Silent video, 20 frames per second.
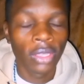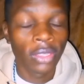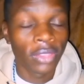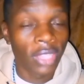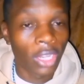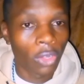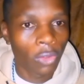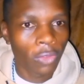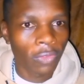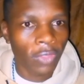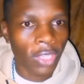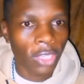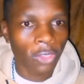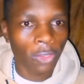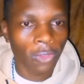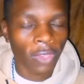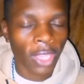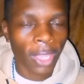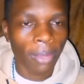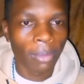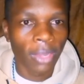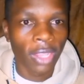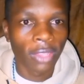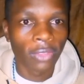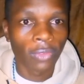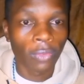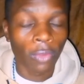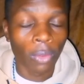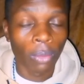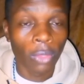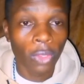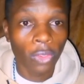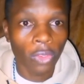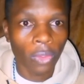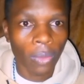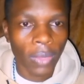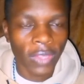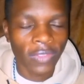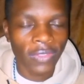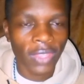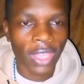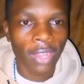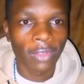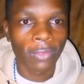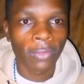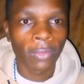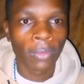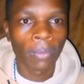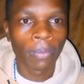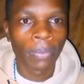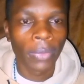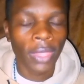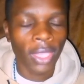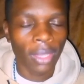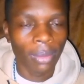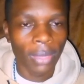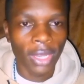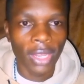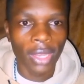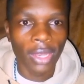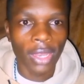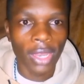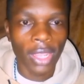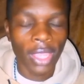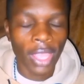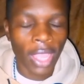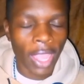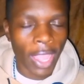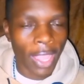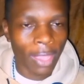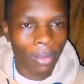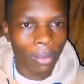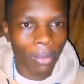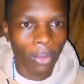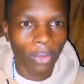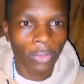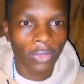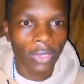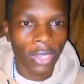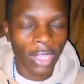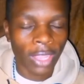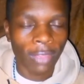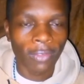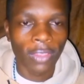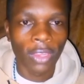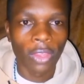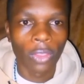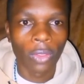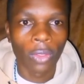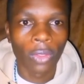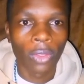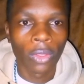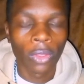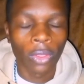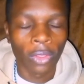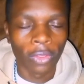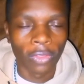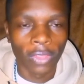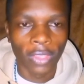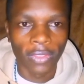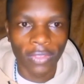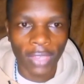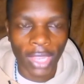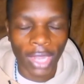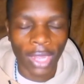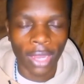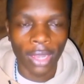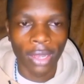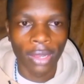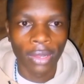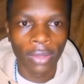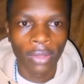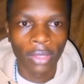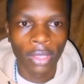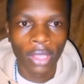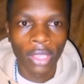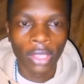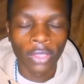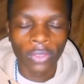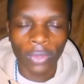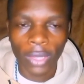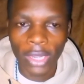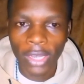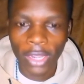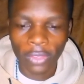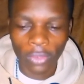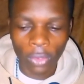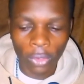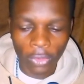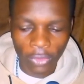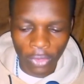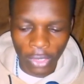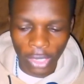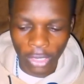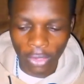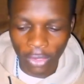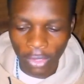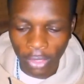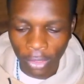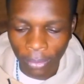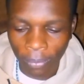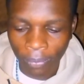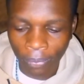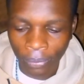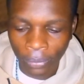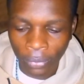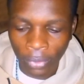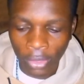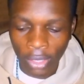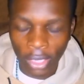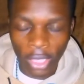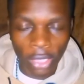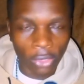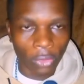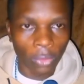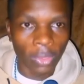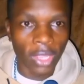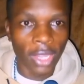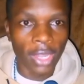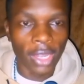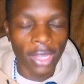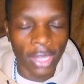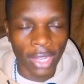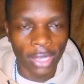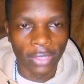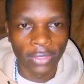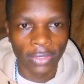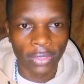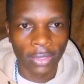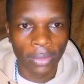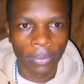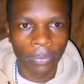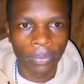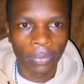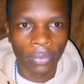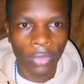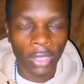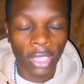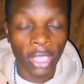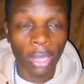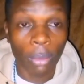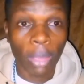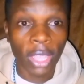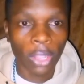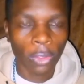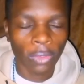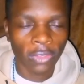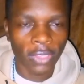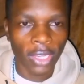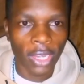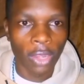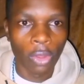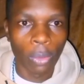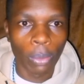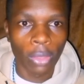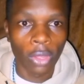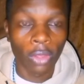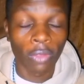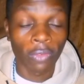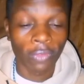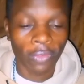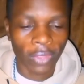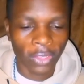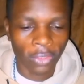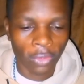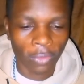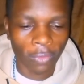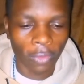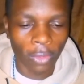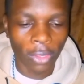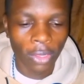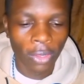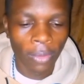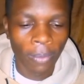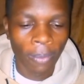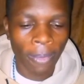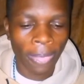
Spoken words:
the notifications updates from YouTube itself immediately I post a video on this channel. So let us go straight into the details. In my considered opinion, first of all,